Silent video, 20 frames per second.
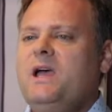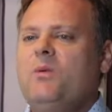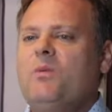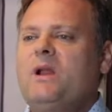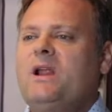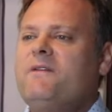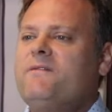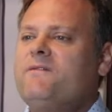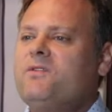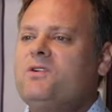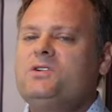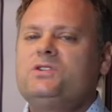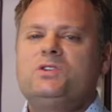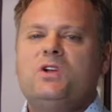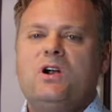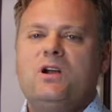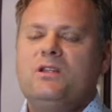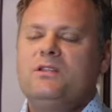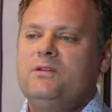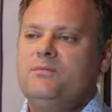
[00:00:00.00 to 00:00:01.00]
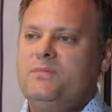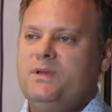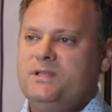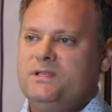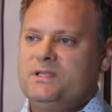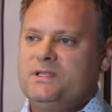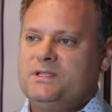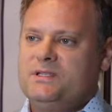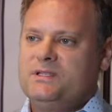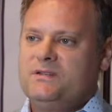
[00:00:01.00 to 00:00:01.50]
And when I first started the
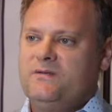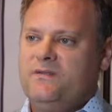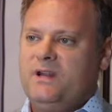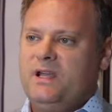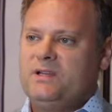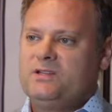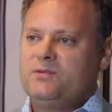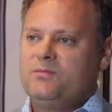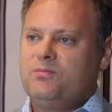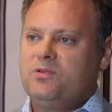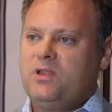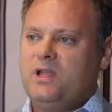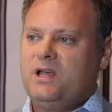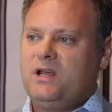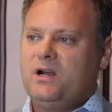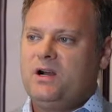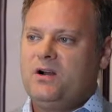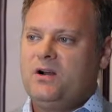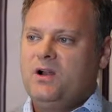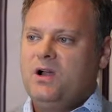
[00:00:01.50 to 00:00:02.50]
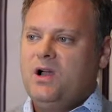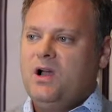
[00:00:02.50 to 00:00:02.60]
business as a financial planner,